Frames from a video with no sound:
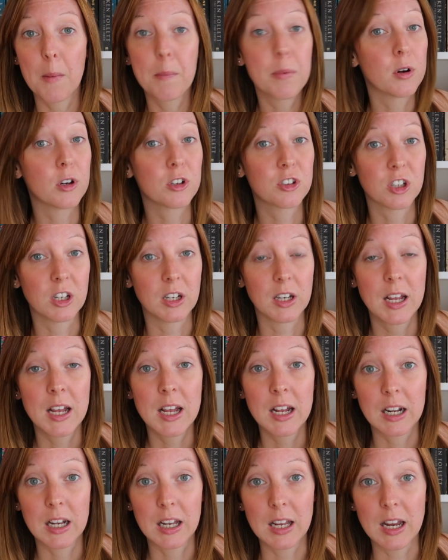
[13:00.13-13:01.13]
abortion
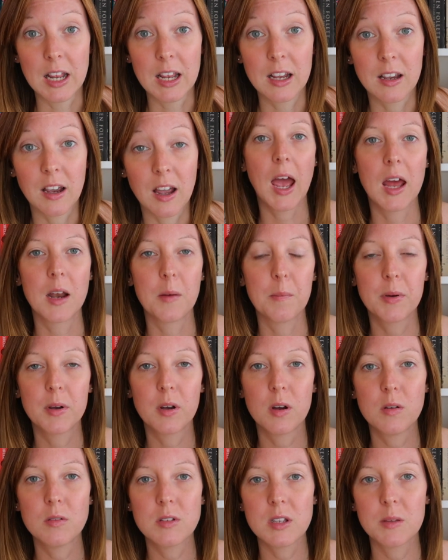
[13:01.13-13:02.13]
clinic, and
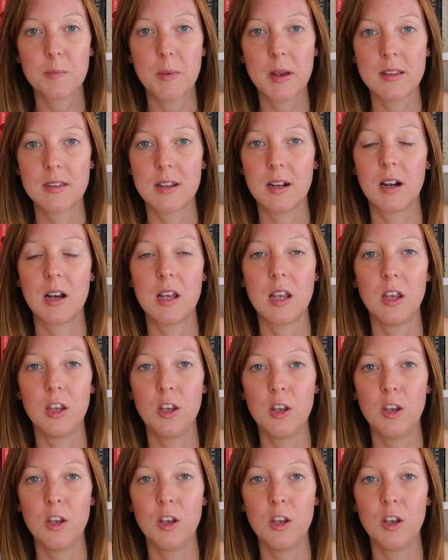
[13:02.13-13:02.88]
Picoult is basically